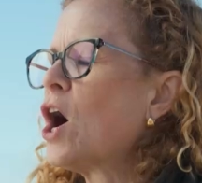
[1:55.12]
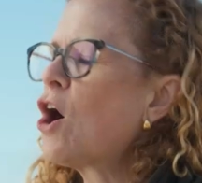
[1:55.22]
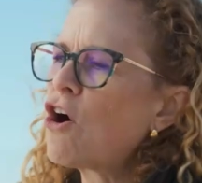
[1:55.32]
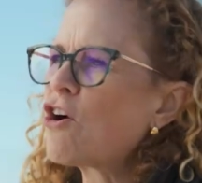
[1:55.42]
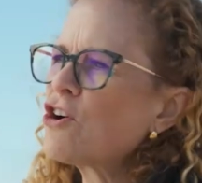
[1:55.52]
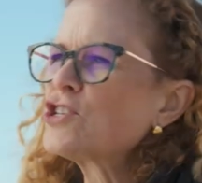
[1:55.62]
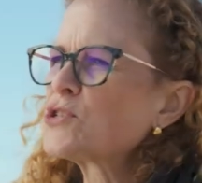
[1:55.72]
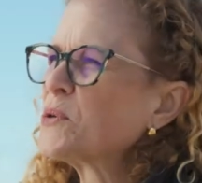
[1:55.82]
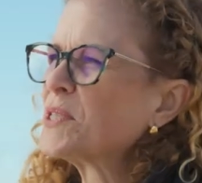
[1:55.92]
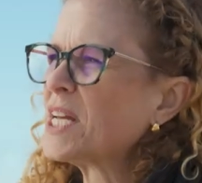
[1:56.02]
A hard
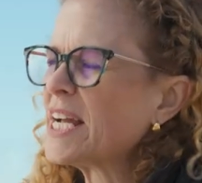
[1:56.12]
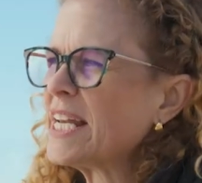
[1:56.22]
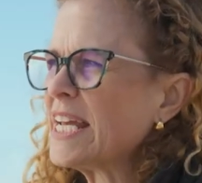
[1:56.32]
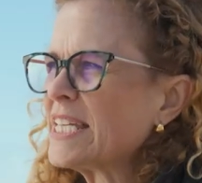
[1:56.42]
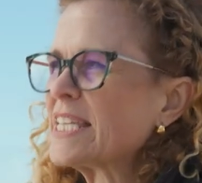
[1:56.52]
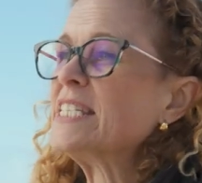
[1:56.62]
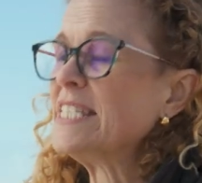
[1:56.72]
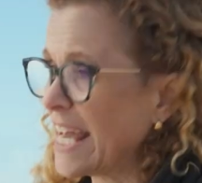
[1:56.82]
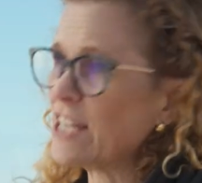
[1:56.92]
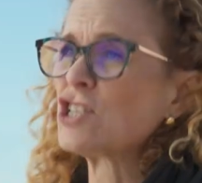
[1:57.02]
shoreline is a
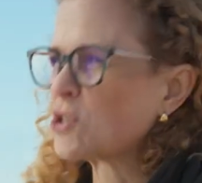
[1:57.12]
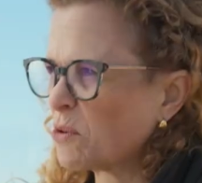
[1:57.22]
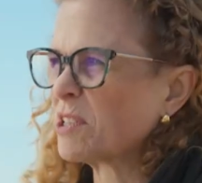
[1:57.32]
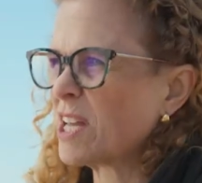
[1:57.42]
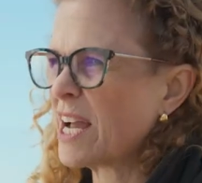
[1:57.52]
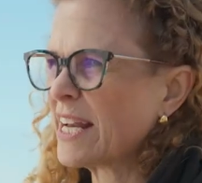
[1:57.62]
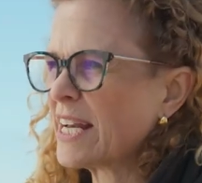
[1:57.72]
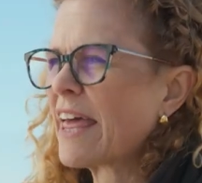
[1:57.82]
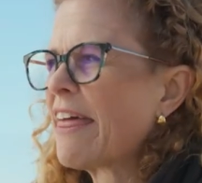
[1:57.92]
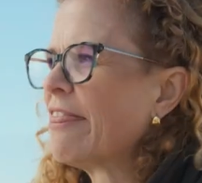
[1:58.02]
dead
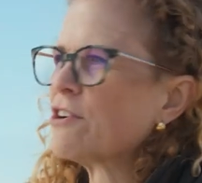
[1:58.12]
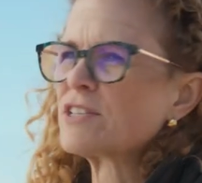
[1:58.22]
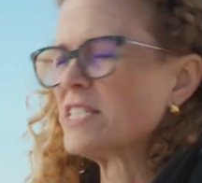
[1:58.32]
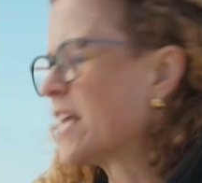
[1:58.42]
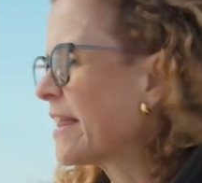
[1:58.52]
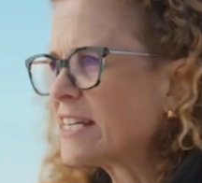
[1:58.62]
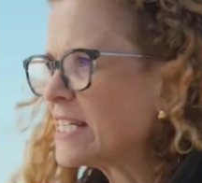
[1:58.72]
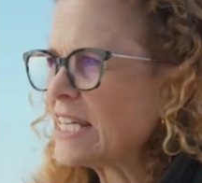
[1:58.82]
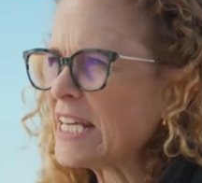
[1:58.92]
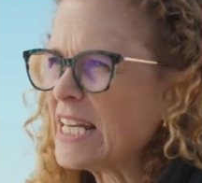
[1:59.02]
shoreline. There's nothing
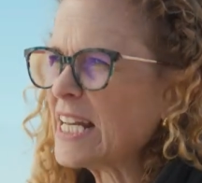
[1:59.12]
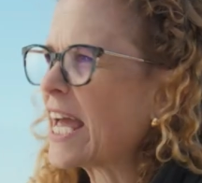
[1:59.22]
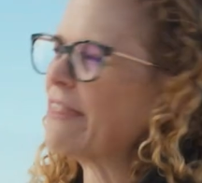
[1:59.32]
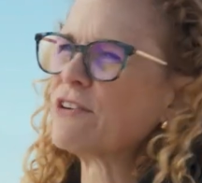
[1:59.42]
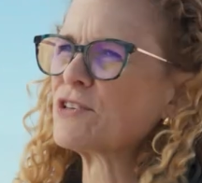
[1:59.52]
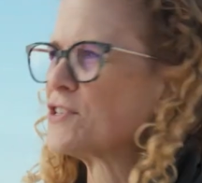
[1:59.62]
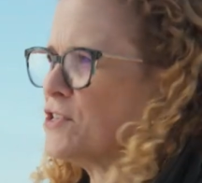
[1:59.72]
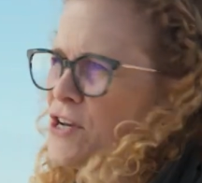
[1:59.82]
to eat and there's